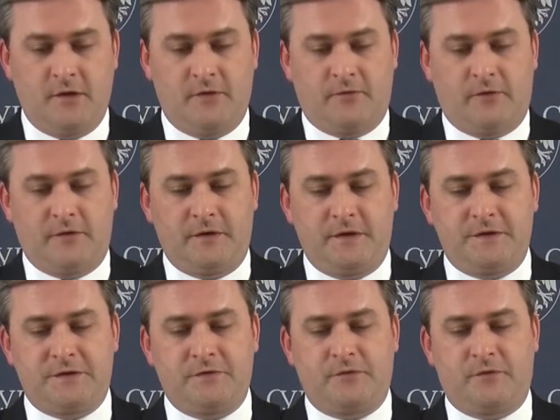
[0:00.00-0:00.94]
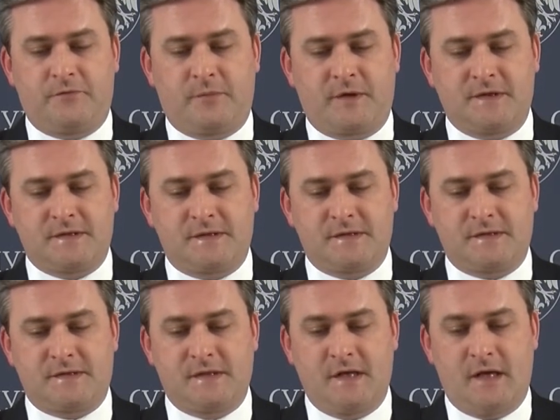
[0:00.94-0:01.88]
for the issue of
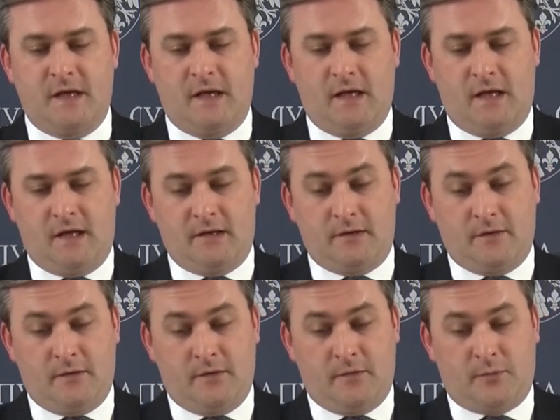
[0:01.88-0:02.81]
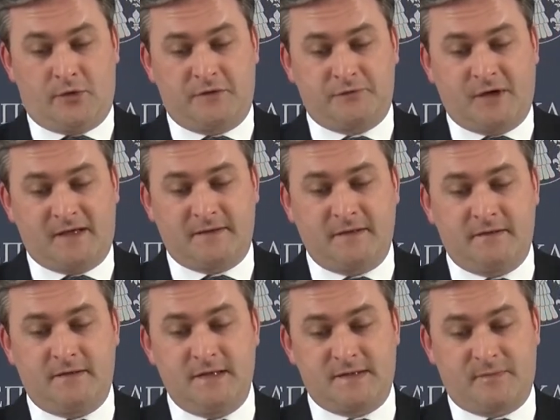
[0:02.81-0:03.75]
persons in
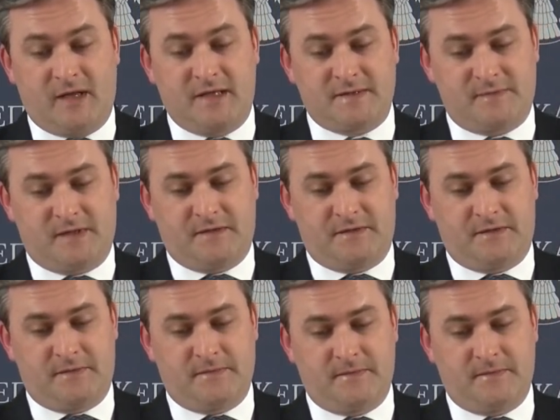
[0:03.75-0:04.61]
protracted displacement,